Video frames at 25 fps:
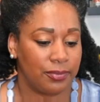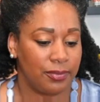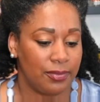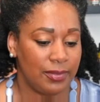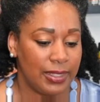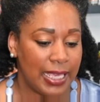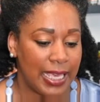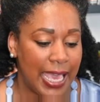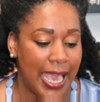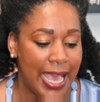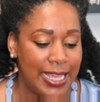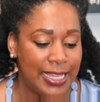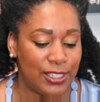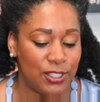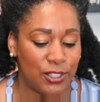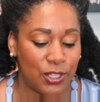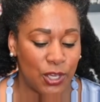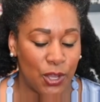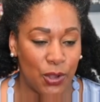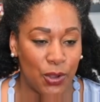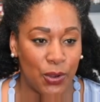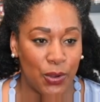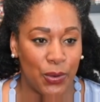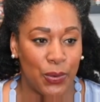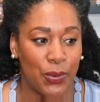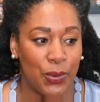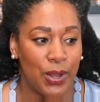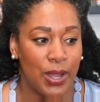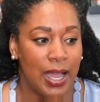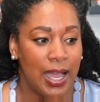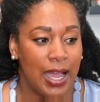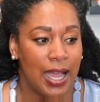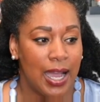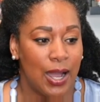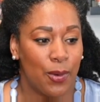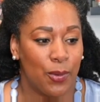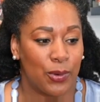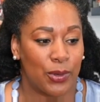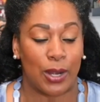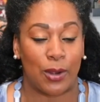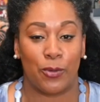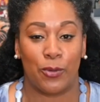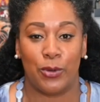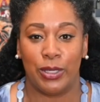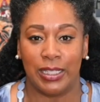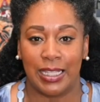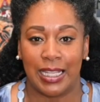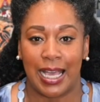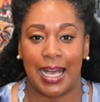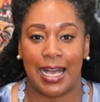And so what I
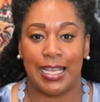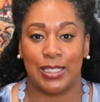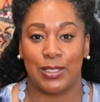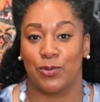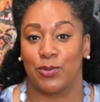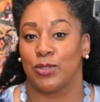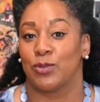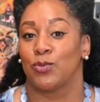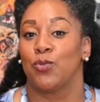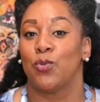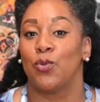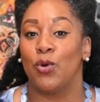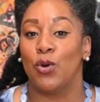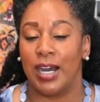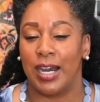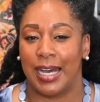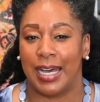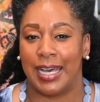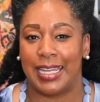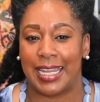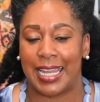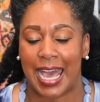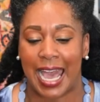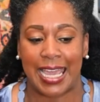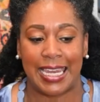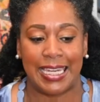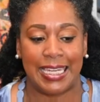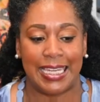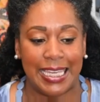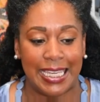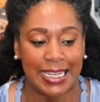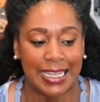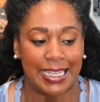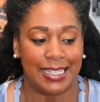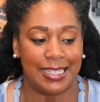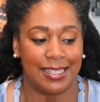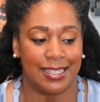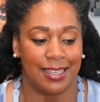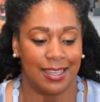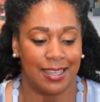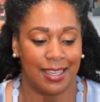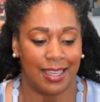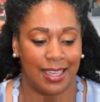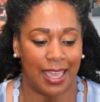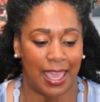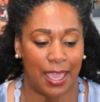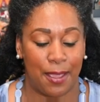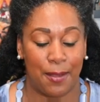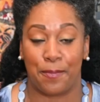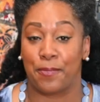realized was, one, I needed
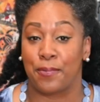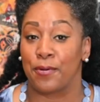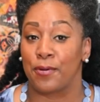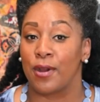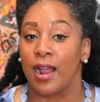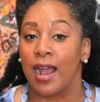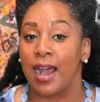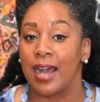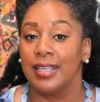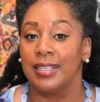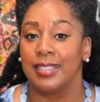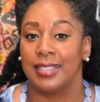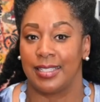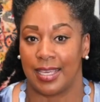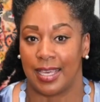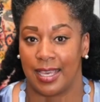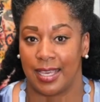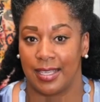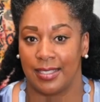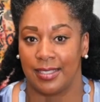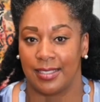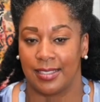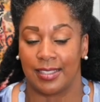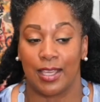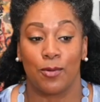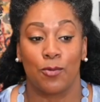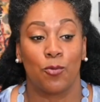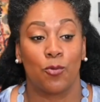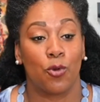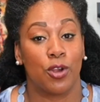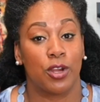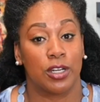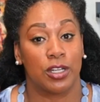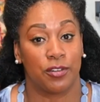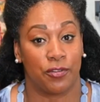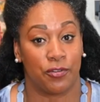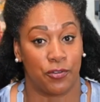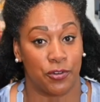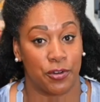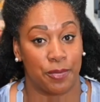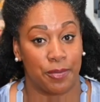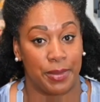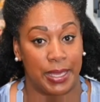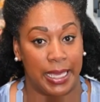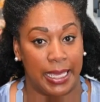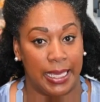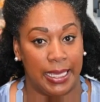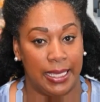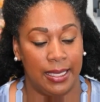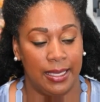a process that worked for
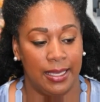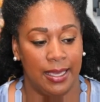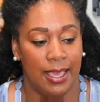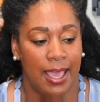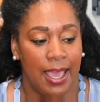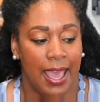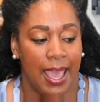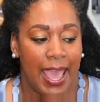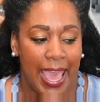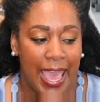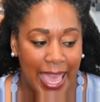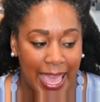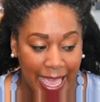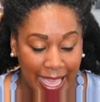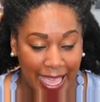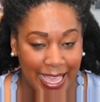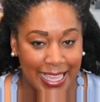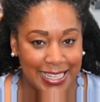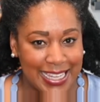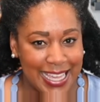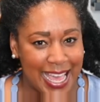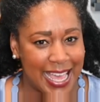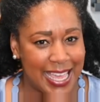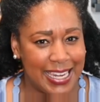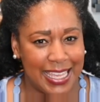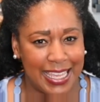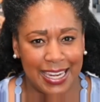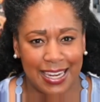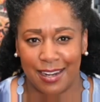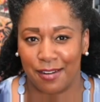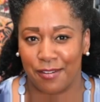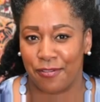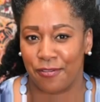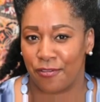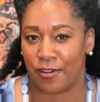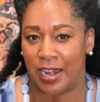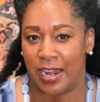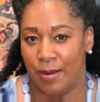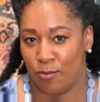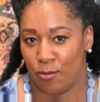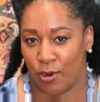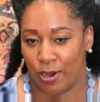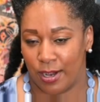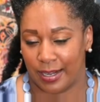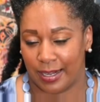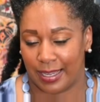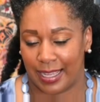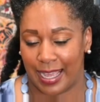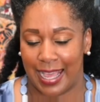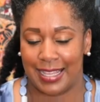me, and I needed a framework.
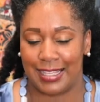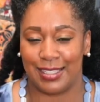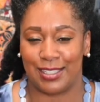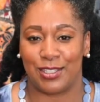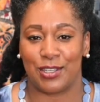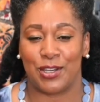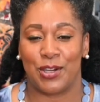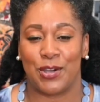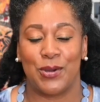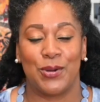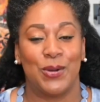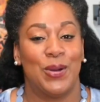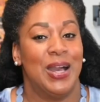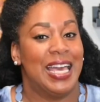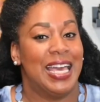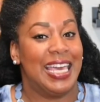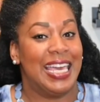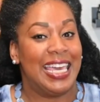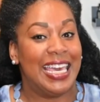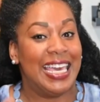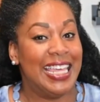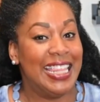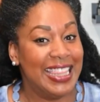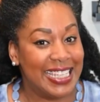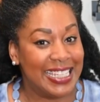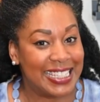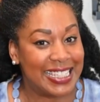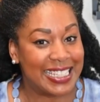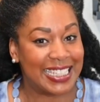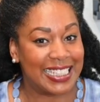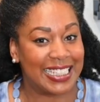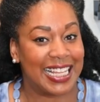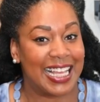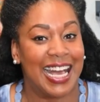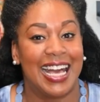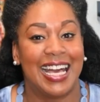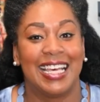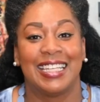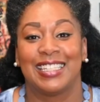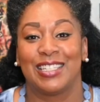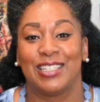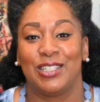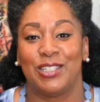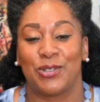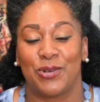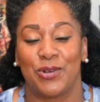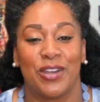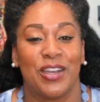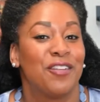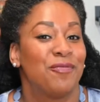And so in this class, The
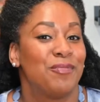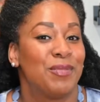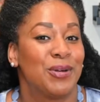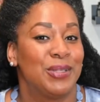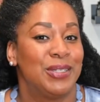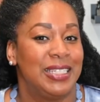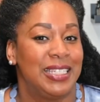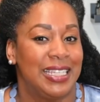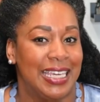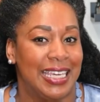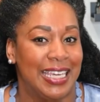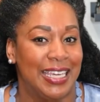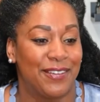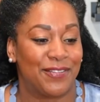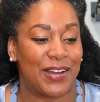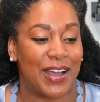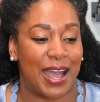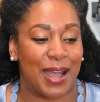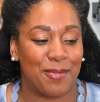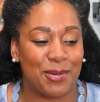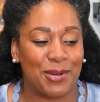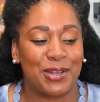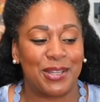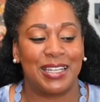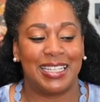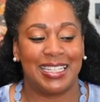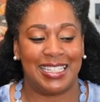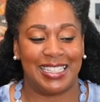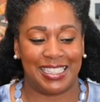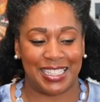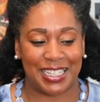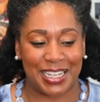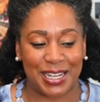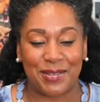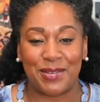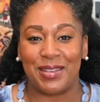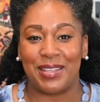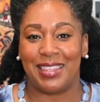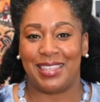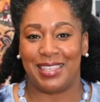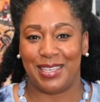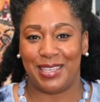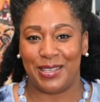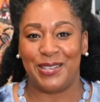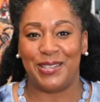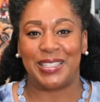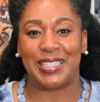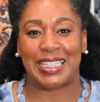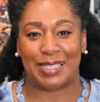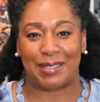Joy of M.O.T.I.F, I'm going to share with
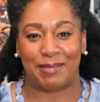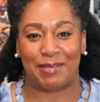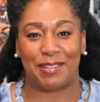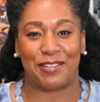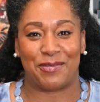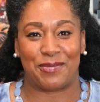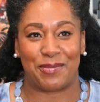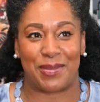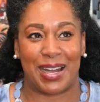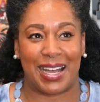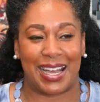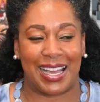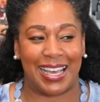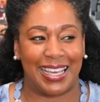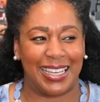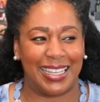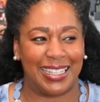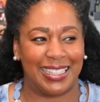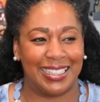you some of my